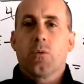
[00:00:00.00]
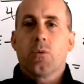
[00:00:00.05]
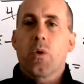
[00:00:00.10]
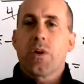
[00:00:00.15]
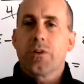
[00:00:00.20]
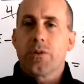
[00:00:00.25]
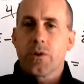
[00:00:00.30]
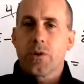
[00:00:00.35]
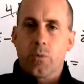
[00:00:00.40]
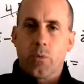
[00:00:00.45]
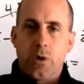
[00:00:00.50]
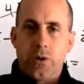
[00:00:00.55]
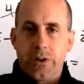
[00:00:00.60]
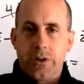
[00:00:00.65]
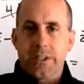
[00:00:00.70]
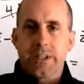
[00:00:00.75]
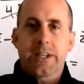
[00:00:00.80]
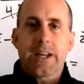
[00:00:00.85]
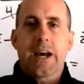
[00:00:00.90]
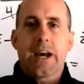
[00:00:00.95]
and whether you're
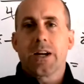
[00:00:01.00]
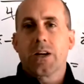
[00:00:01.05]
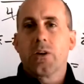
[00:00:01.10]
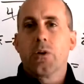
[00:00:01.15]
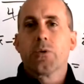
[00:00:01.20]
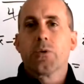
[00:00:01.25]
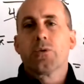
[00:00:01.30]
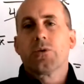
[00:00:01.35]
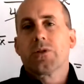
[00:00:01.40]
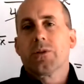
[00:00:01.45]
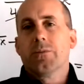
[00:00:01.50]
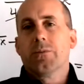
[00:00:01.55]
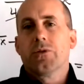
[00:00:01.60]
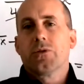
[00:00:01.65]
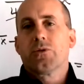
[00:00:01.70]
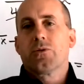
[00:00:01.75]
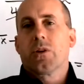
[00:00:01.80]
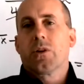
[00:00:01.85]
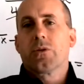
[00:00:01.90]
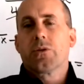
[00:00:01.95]
willing to kind of go through some of
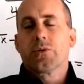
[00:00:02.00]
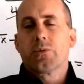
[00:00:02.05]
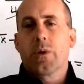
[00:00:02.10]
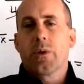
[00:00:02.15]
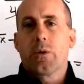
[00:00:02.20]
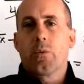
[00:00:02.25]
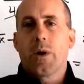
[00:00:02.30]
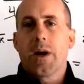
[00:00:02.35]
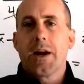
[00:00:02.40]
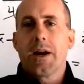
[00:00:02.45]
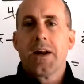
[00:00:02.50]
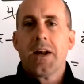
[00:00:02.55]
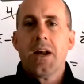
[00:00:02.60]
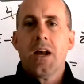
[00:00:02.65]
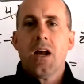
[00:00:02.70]
those struggles right away.